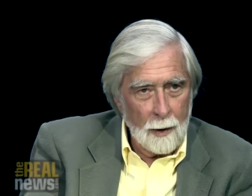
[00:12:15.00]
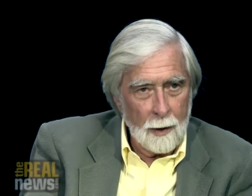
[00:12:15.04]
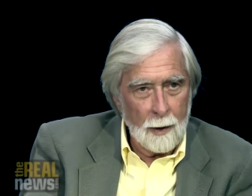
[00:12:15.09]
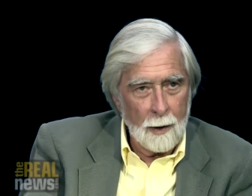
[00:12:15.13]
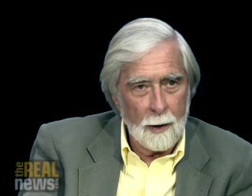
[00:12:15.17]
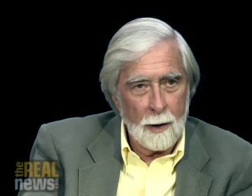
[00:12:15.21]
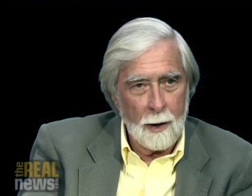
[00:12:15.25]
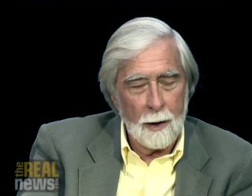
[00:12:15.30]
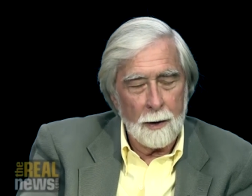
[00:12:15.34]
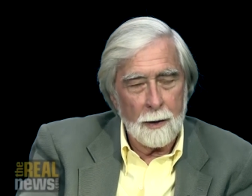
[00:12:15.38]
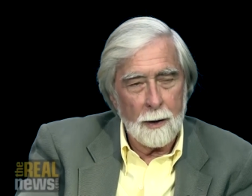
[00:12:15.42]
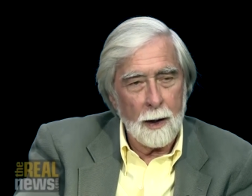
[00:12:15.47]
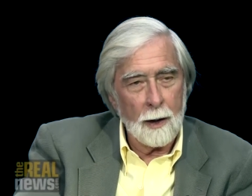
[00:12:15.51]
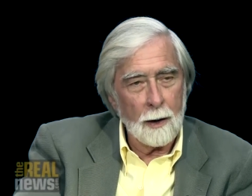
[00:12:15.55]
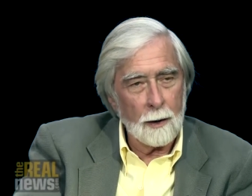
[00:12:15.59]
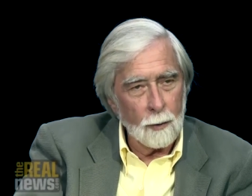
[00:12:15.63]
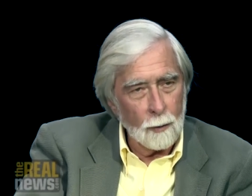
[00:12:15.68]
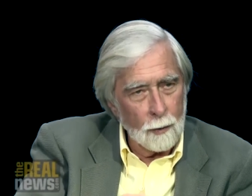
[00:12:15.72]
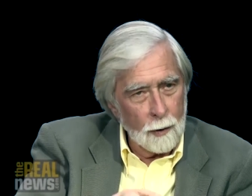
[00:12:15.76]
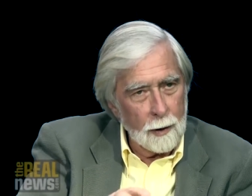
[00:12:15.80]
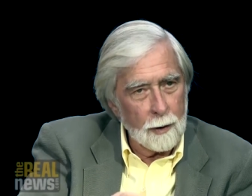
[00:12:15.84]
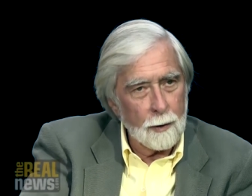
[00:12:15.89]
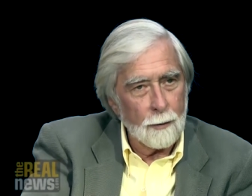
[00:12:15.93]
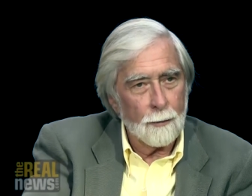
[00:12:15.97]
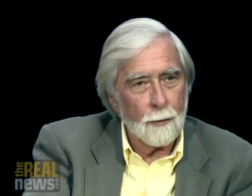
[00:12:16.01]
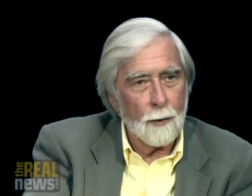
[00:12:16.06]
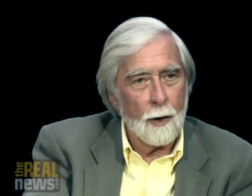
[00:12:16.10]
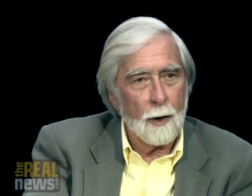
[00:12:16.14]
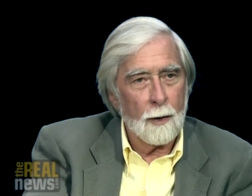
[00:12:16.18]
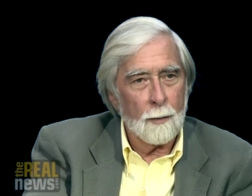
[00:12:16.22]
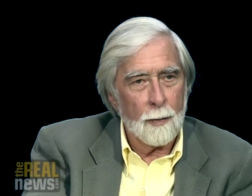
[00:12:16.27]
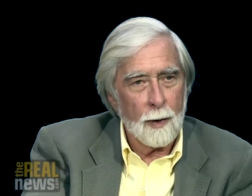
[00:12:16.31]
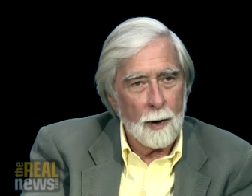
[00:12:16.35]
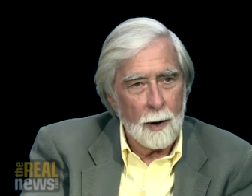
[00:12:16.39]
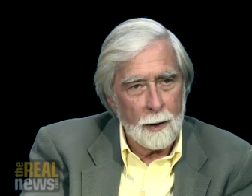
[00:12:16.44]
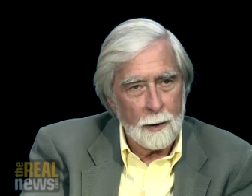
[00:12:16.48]
Uh, including the
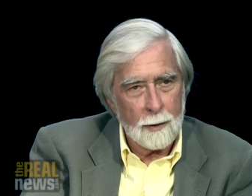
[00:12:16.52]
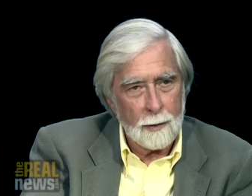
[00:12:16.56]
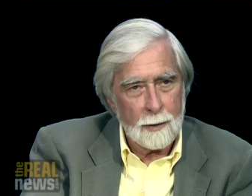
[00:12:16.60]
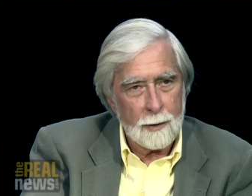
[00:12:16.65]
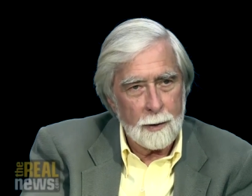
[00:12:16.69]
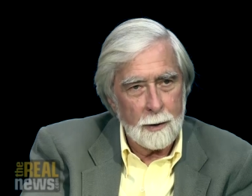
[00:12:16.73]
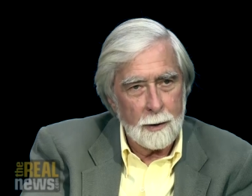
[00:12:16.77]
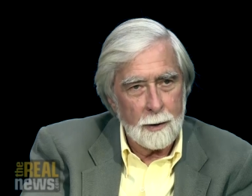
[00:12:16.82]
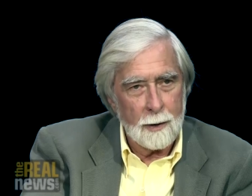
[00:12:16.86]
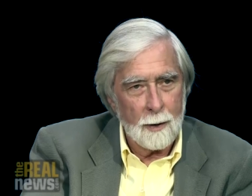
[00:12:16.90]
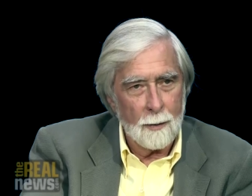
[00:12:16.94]
foreign policy.